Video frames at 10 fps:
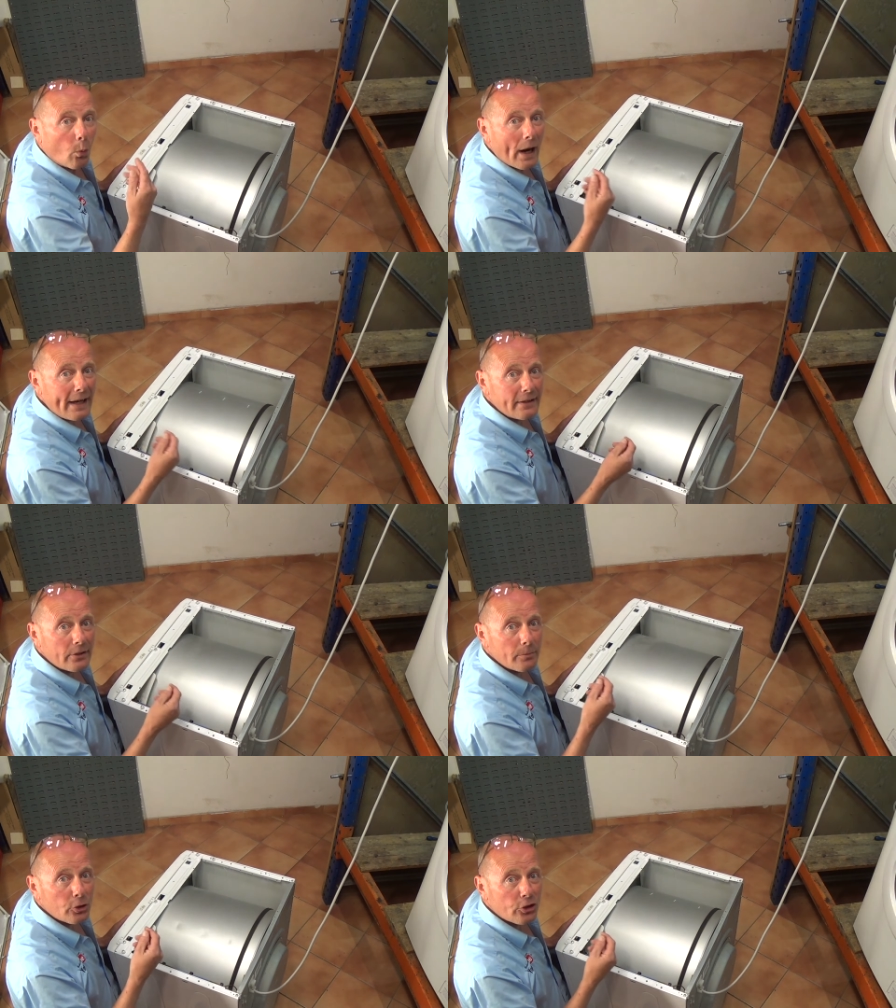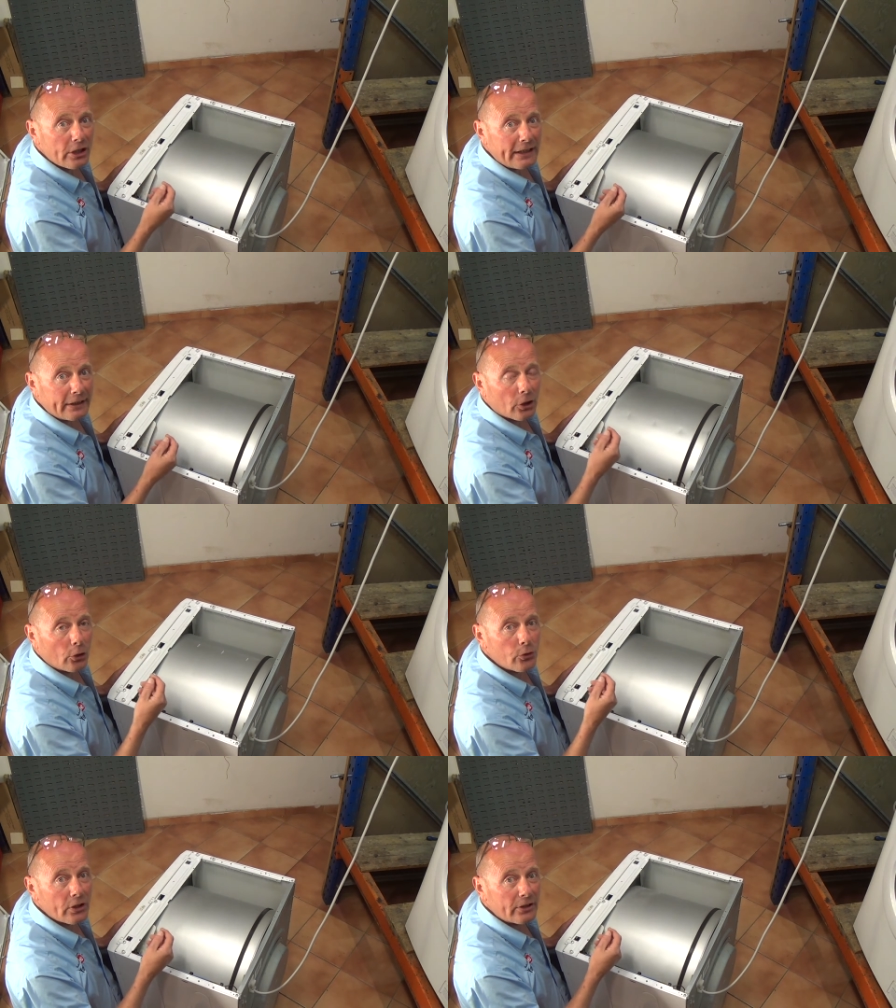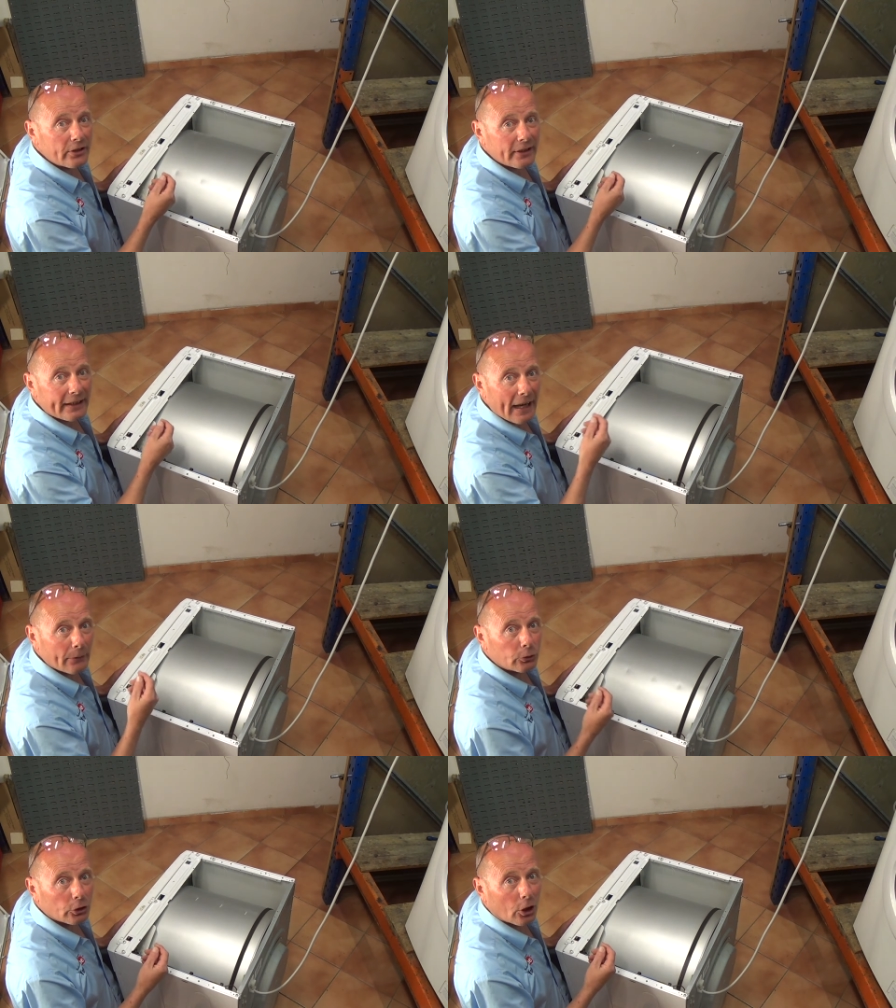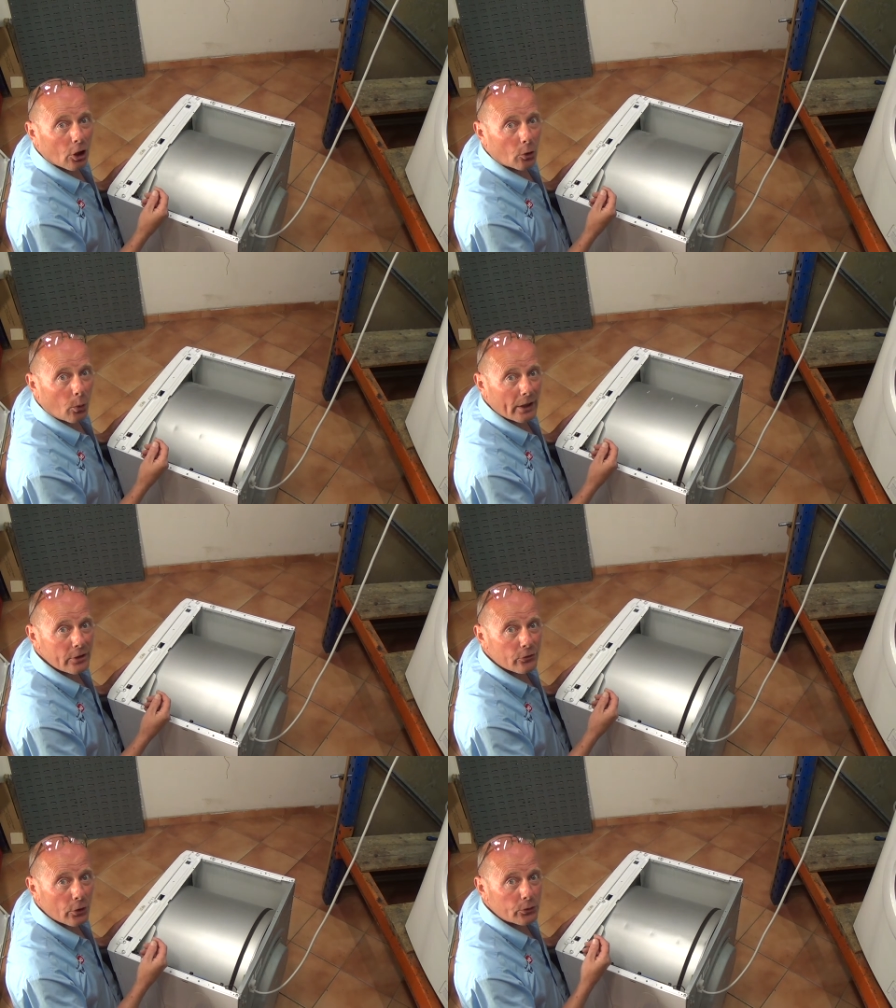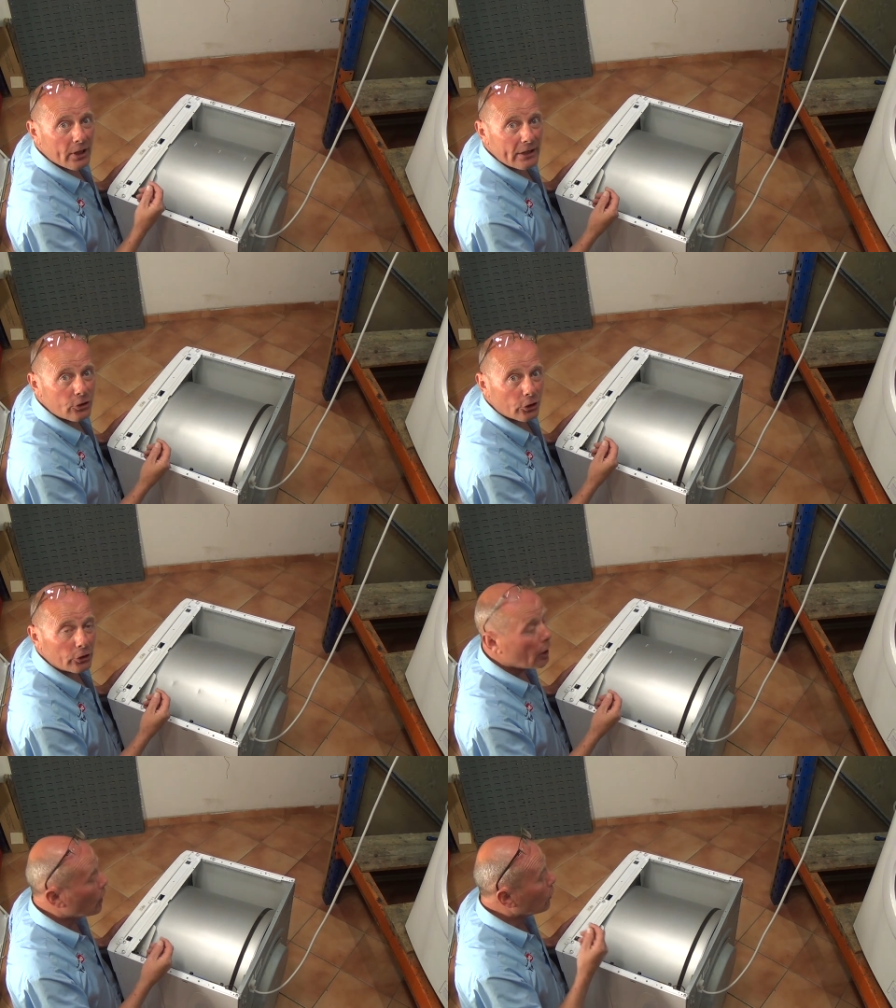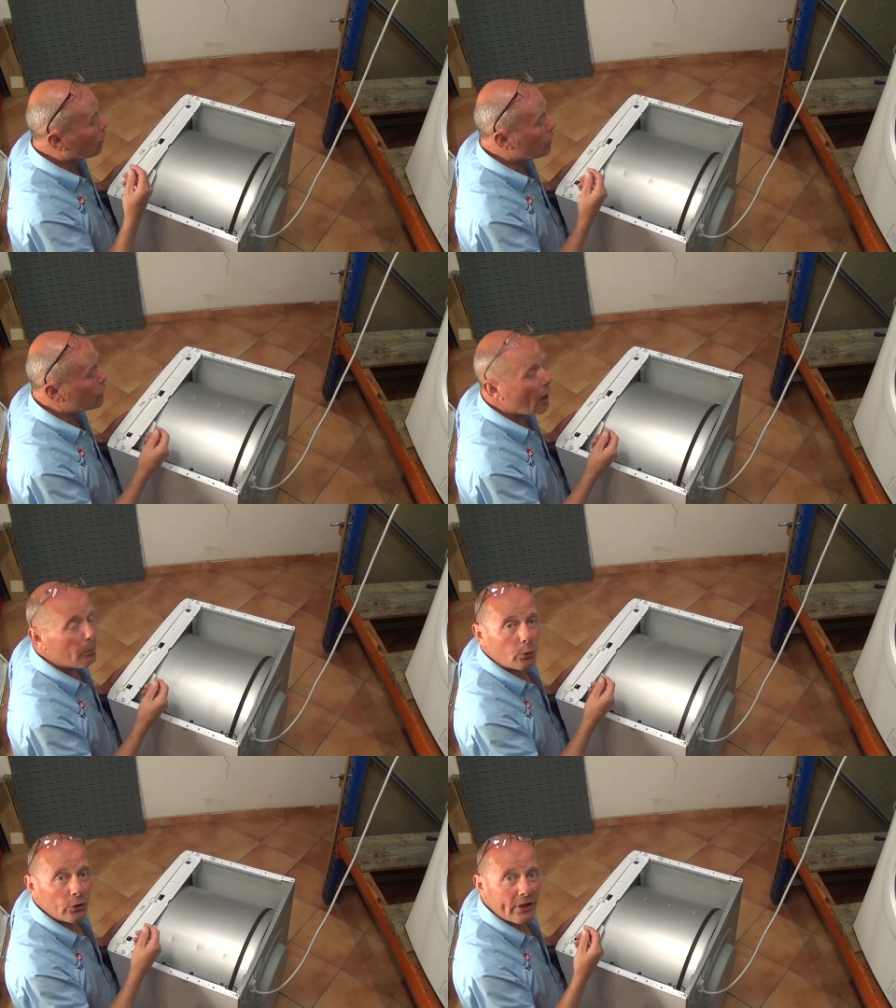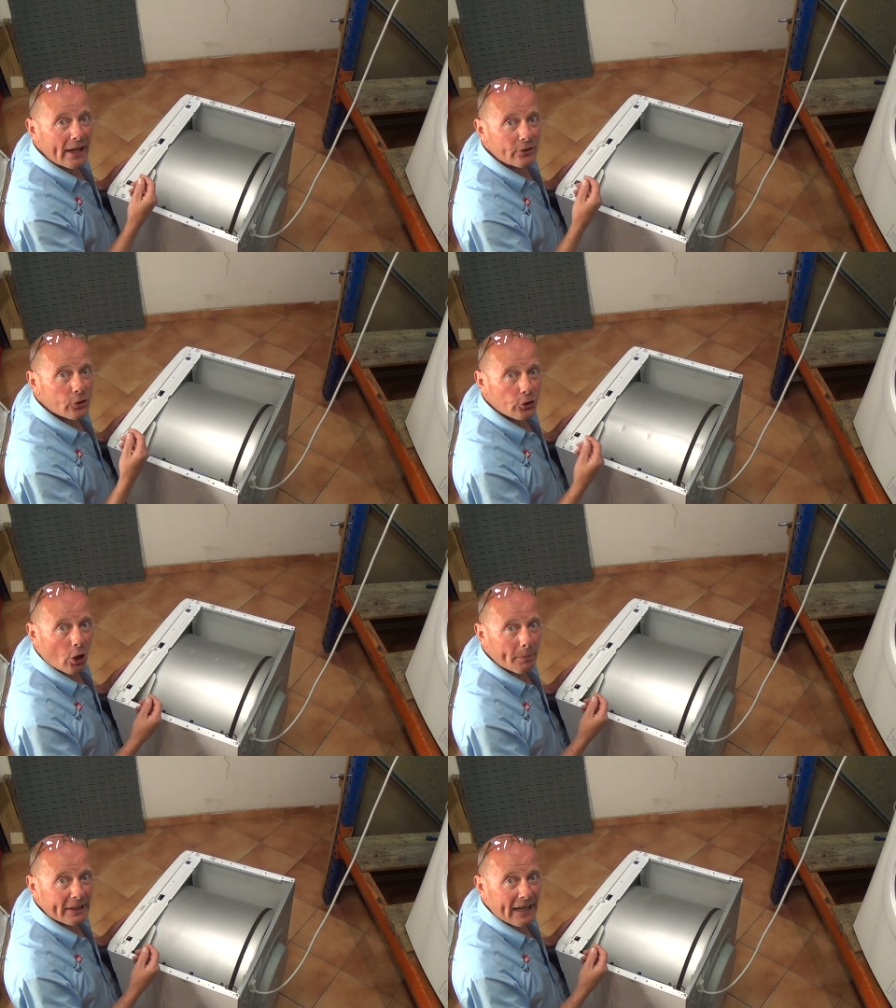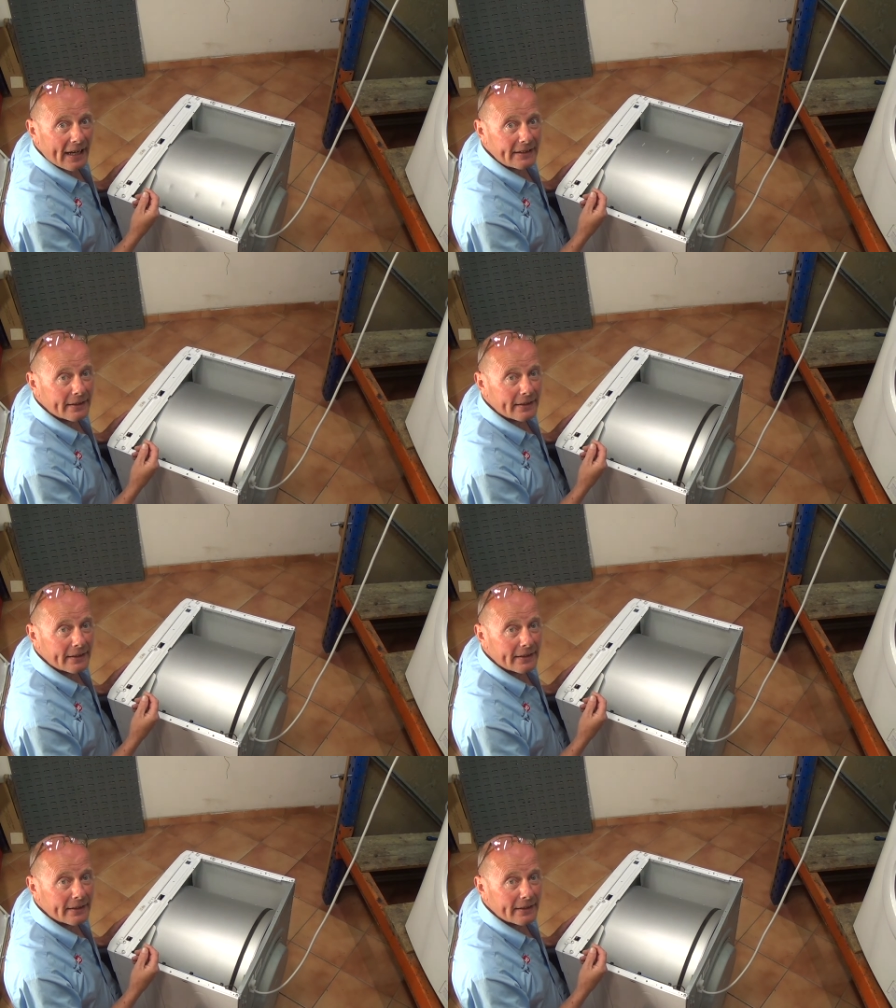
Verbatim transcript: When the machine goes into the counterclockwise rotation, the drum would then stop again